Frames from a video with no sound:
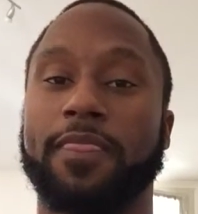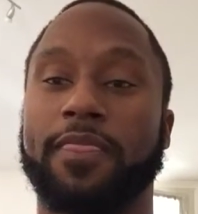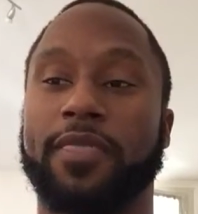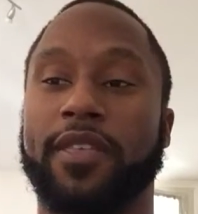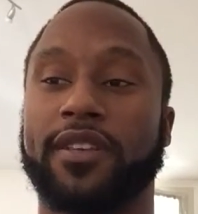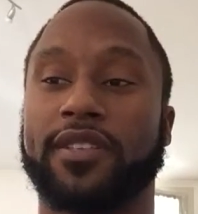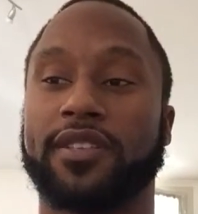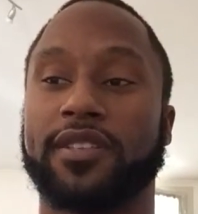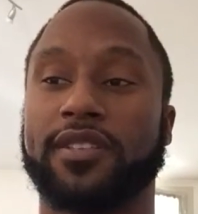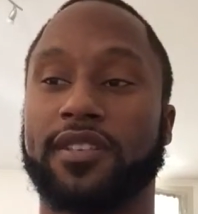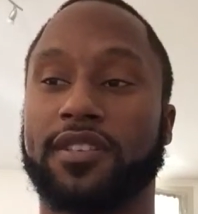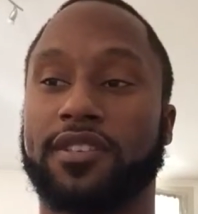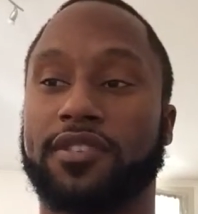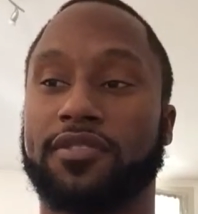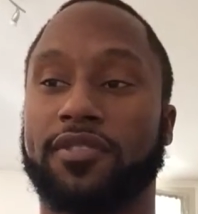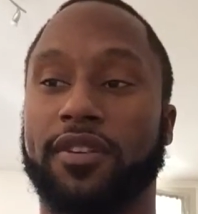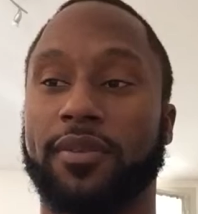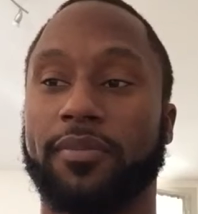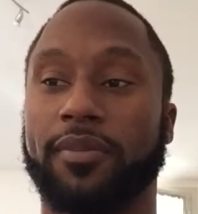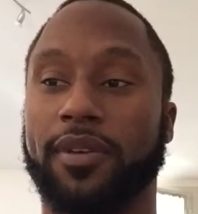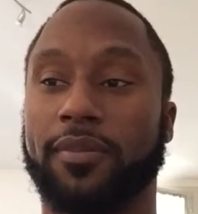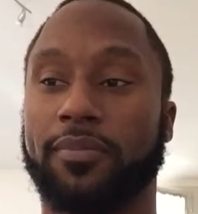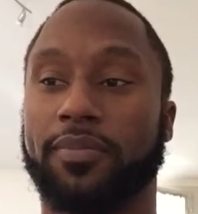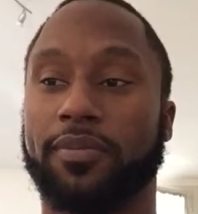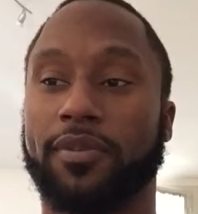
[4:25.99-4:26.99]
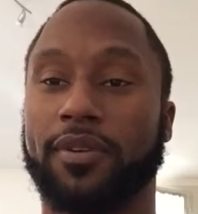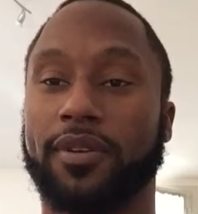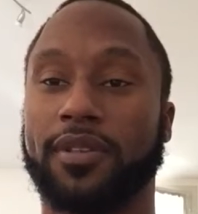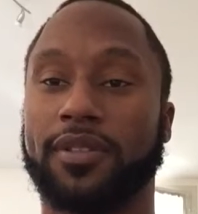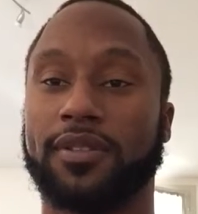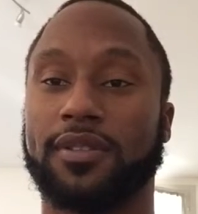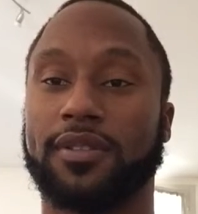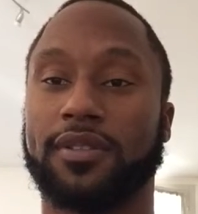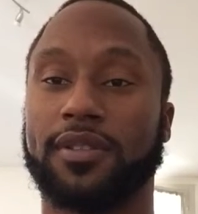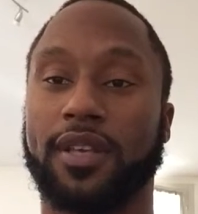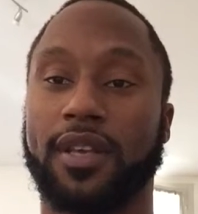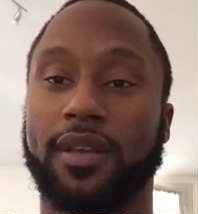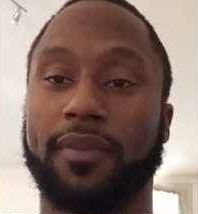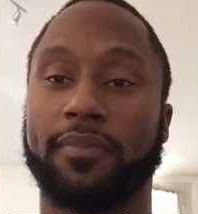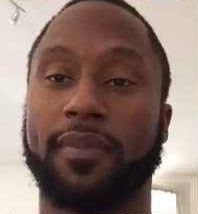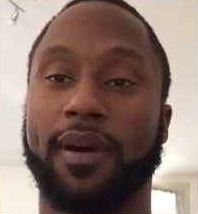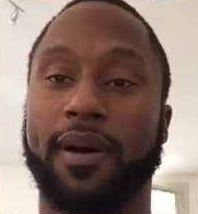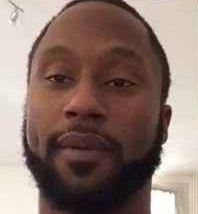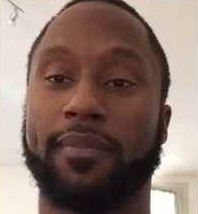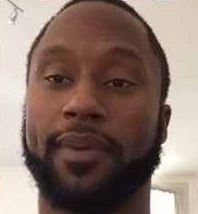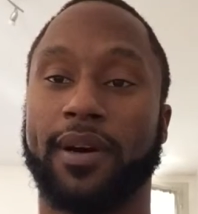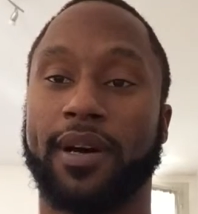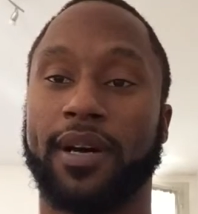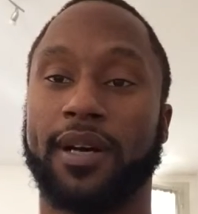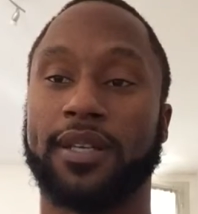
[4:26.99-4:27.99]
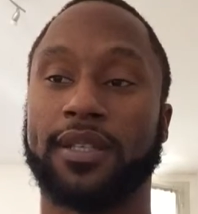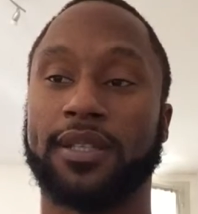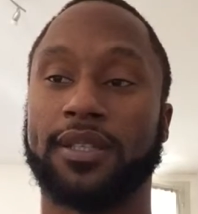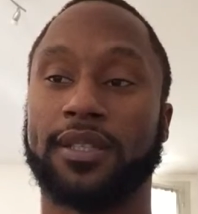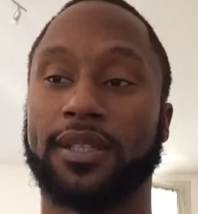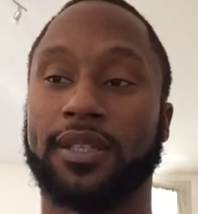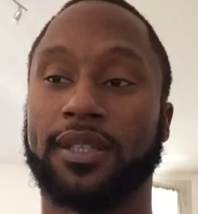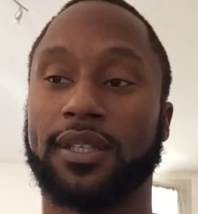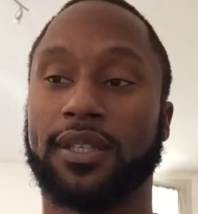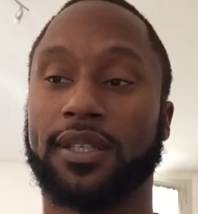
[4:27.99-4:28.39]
this is extremely important in my mind.